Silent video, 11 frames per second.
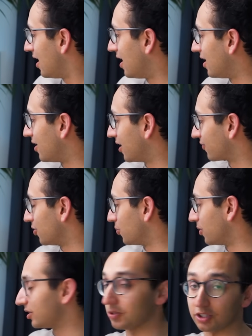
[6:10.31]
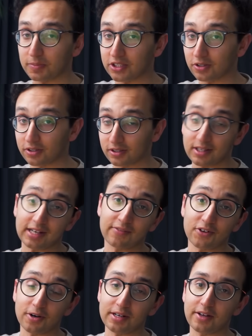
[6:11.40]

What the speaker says: I've got one USB dongle and I've got